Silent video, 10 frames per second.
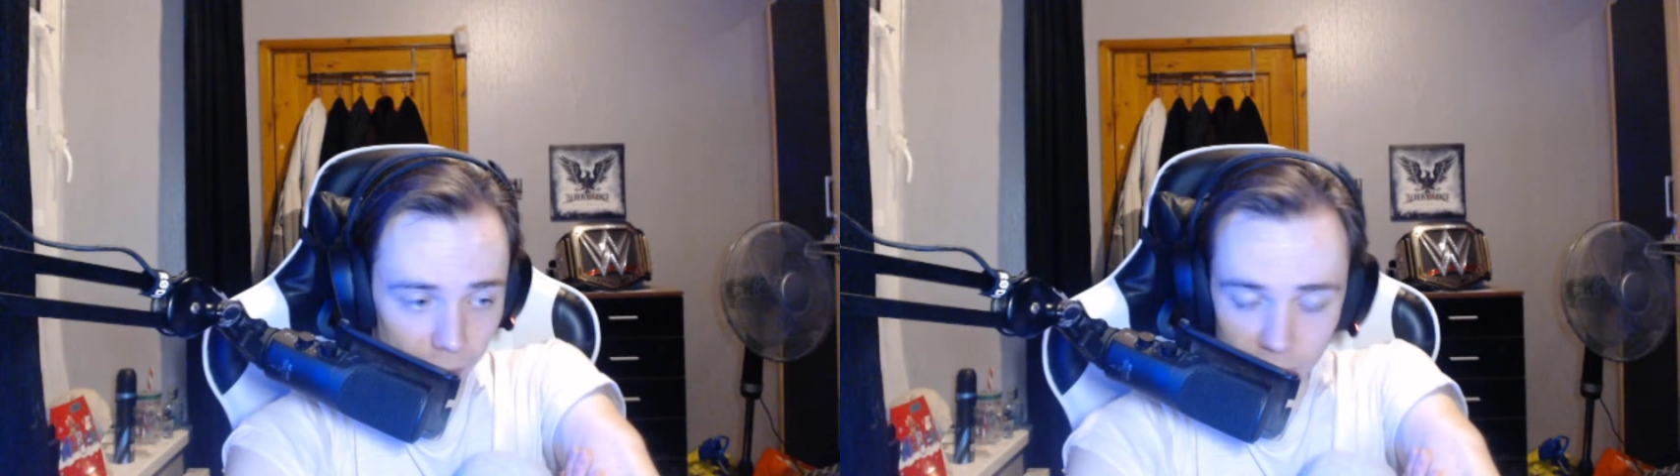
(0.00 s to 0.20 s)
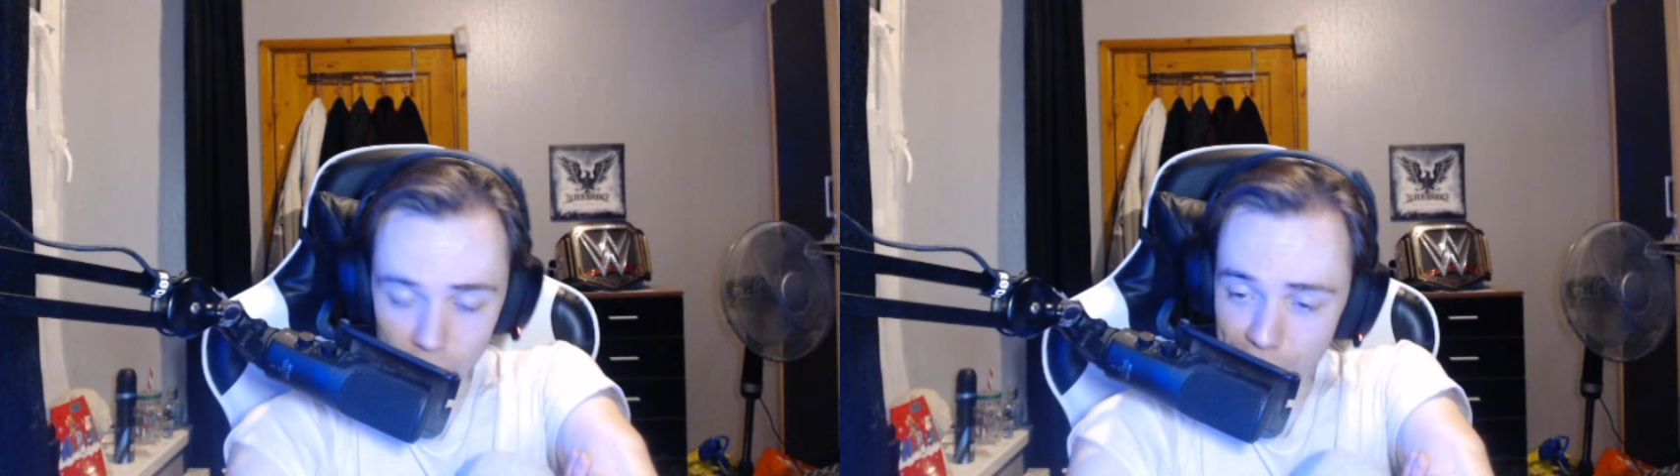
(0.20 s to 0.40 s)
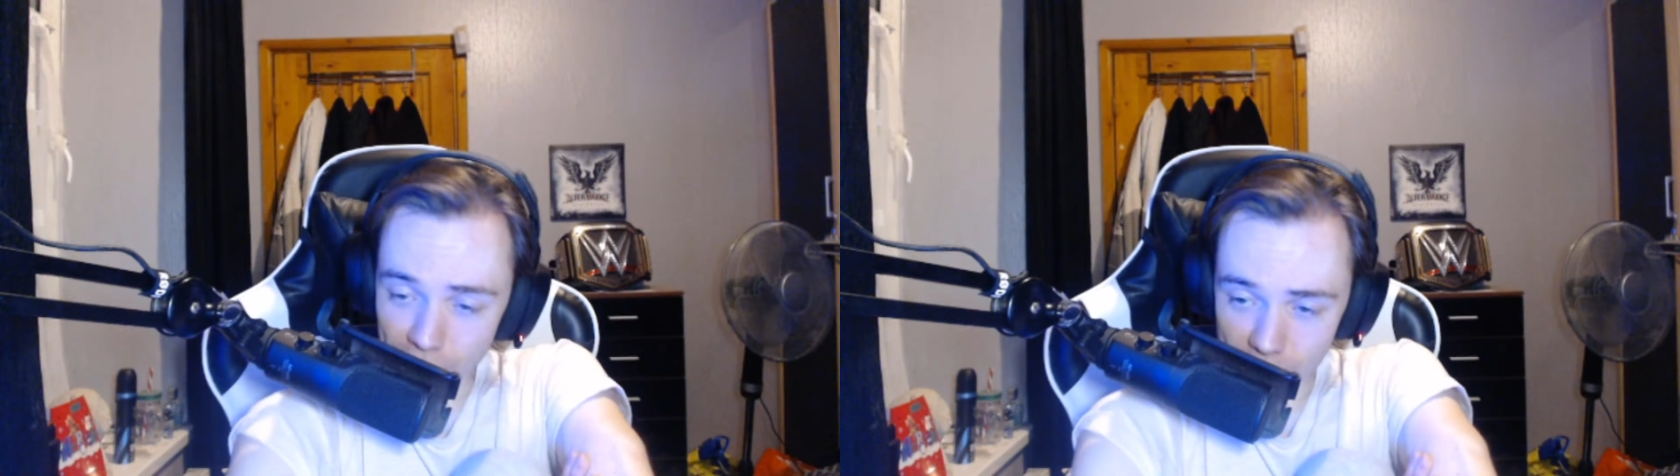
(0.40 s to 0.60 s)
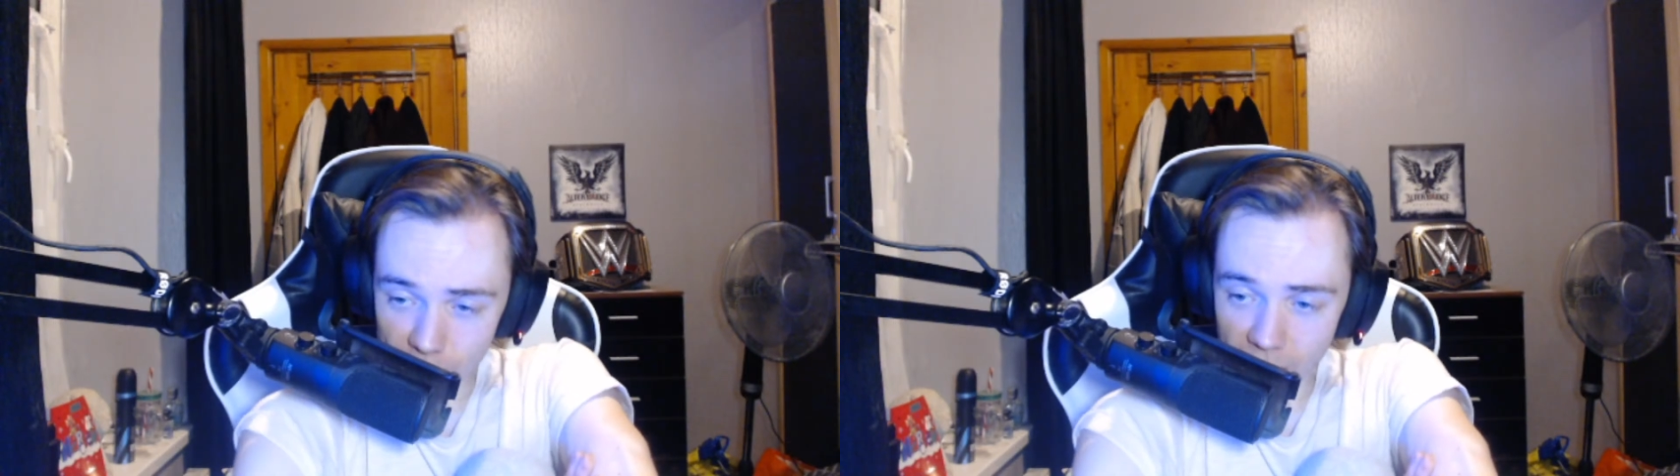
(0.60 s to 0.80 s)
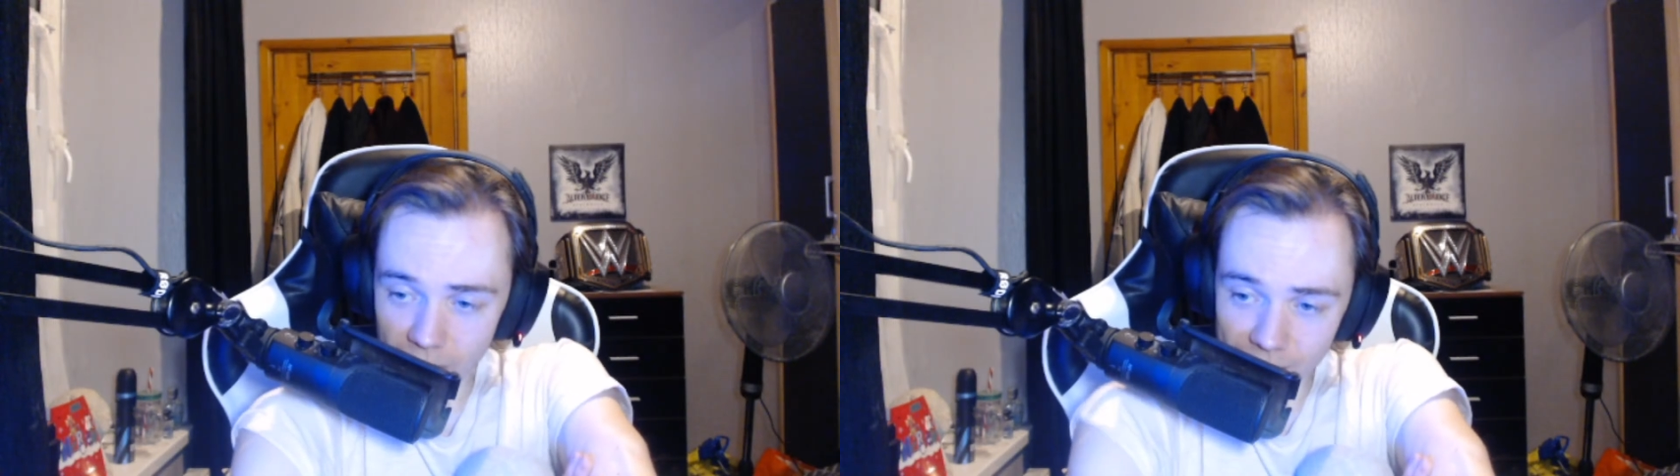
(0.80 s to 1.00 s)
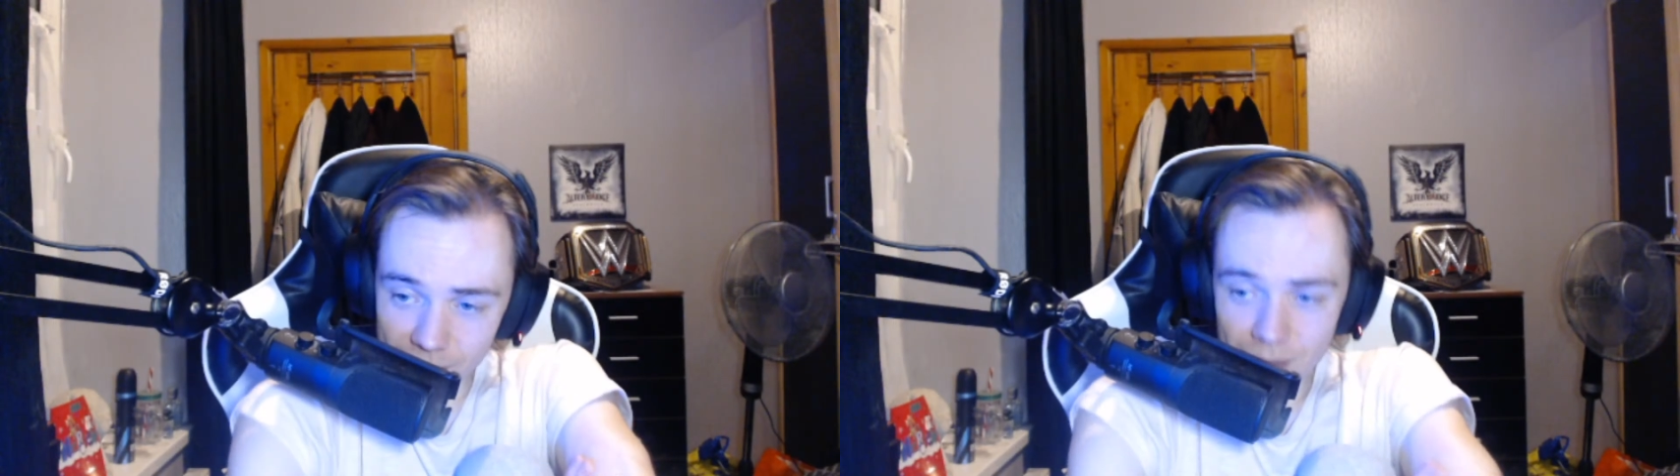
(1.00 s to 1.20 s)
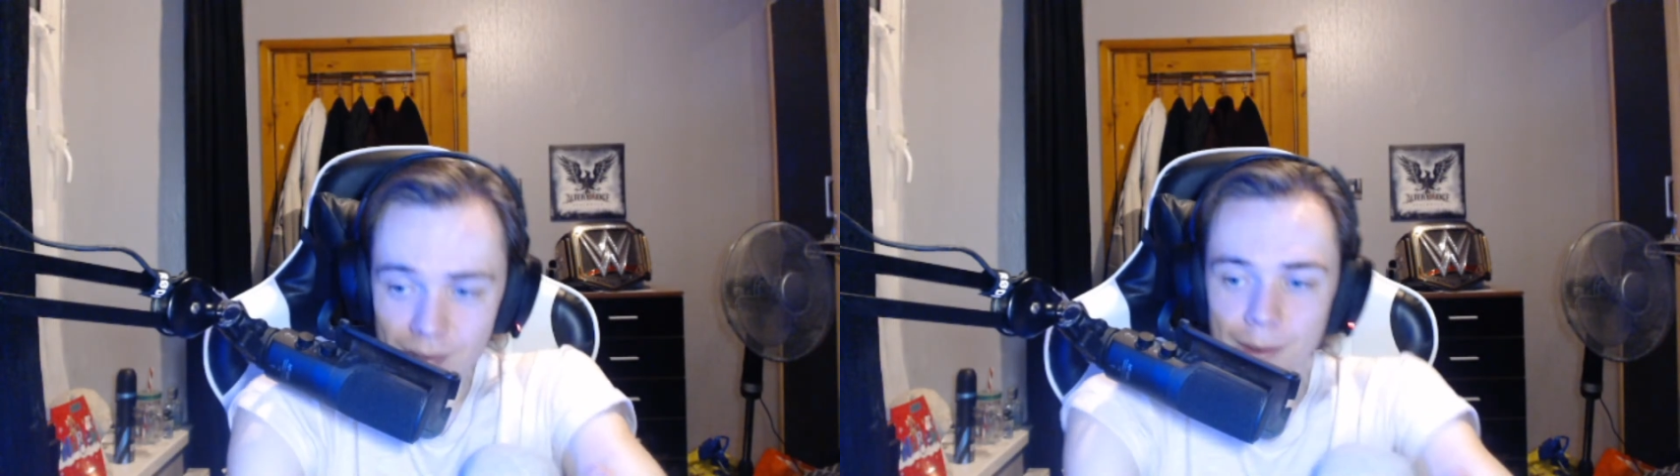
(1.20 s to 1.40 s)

You're far too kind.